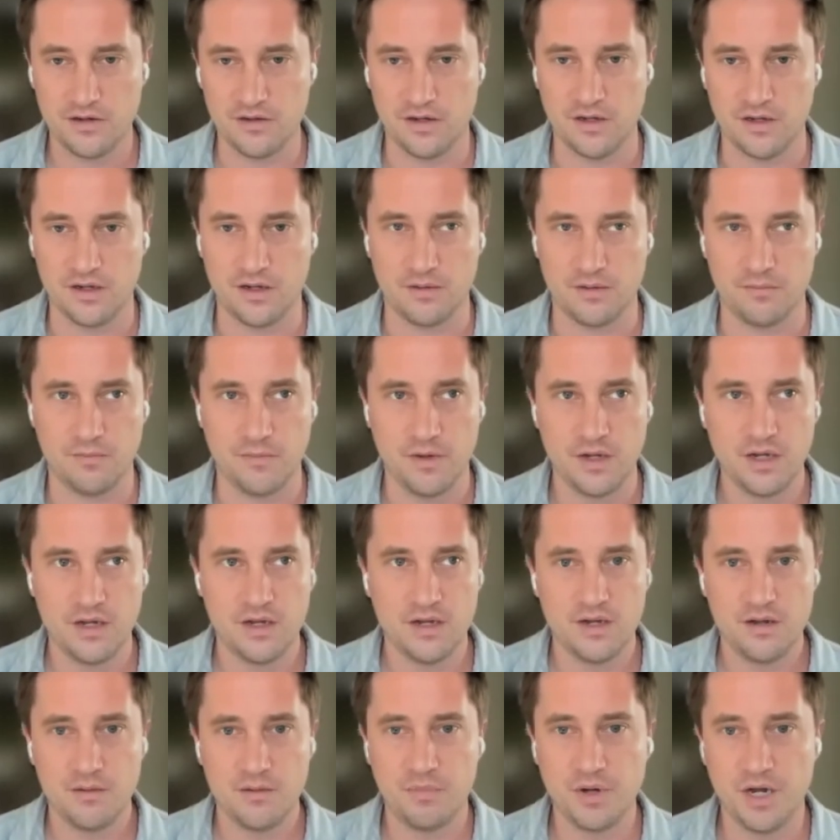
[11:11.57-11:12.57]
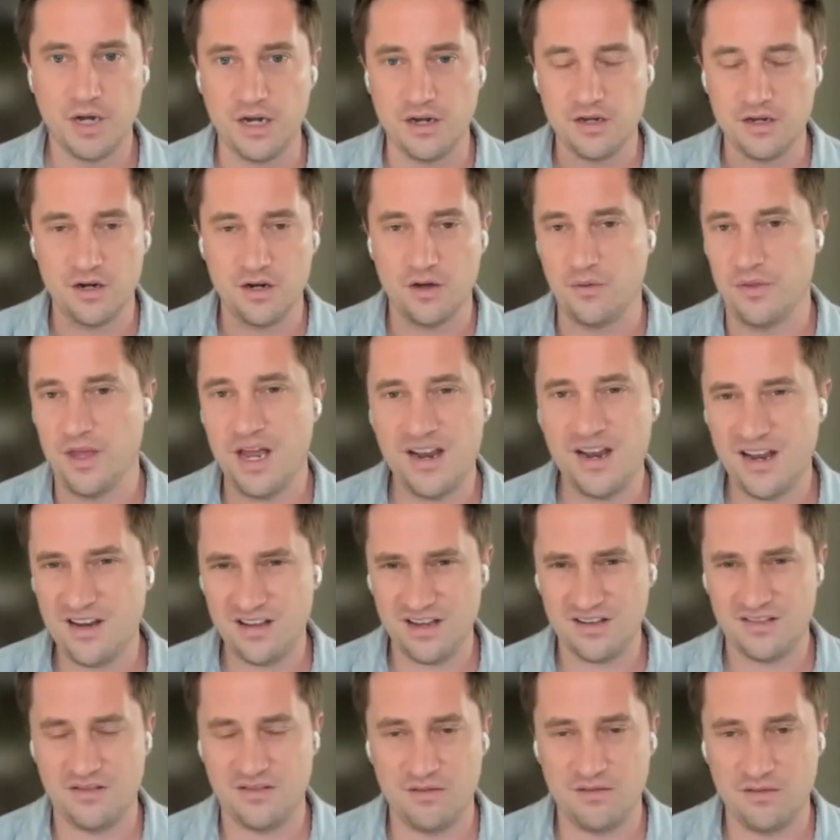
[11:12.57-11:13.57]
Um, but you know that
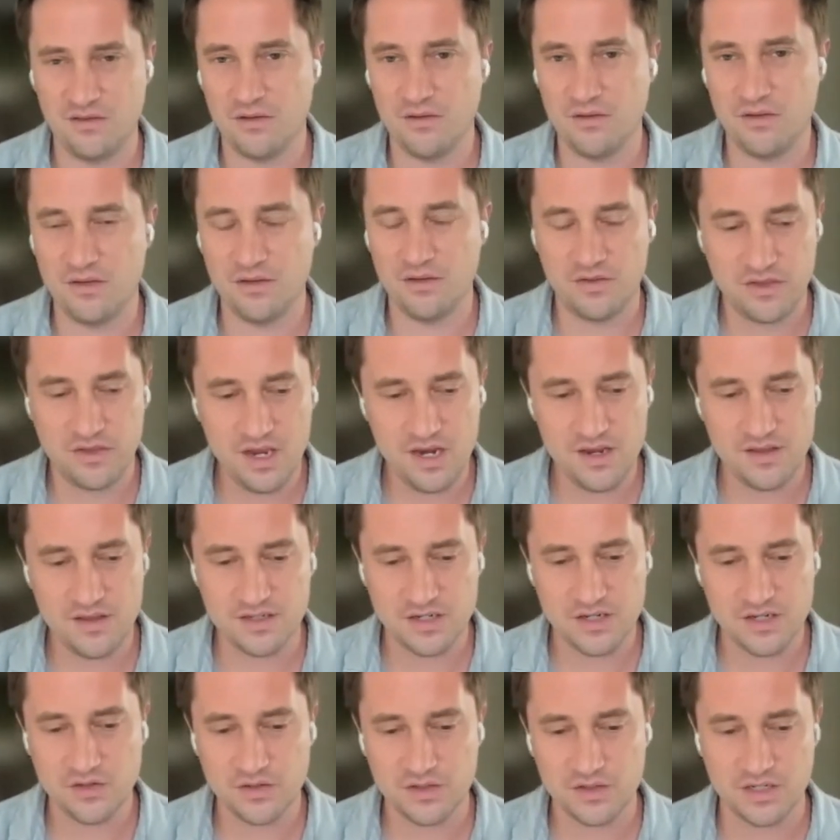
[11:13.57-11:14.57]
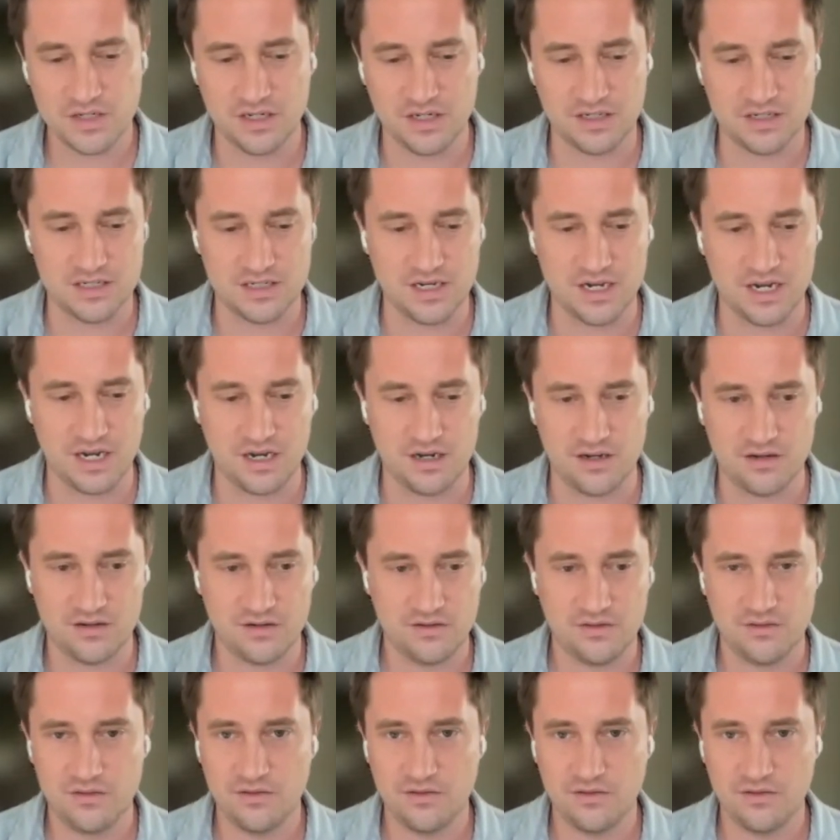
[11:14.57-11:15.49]
it, the the thing that's interesting is that